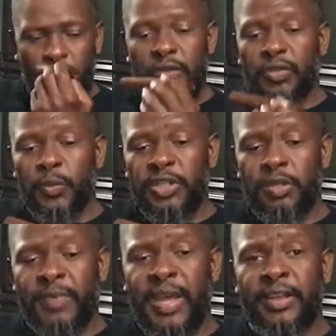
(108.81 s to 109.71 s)
the Sweet
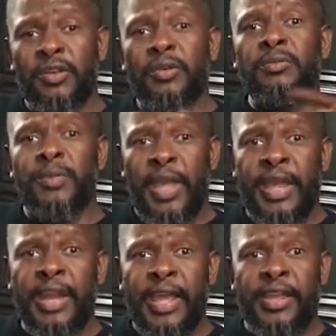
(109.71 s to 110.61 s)
Tobacco,
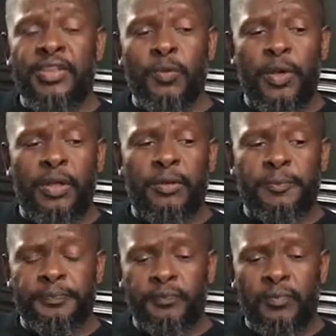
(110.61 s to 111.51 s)
and Hay as well.
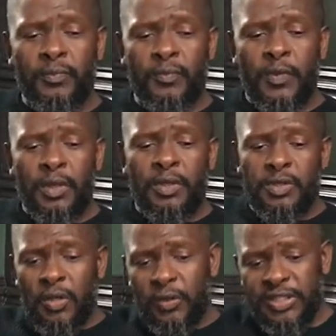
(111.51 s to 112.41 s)

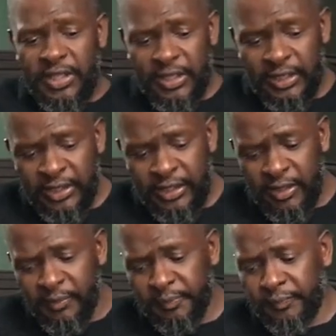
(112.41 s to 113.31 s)
So let's get it lit
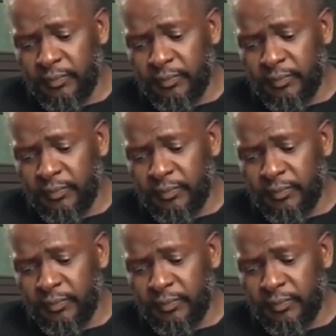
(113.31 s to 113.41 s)
up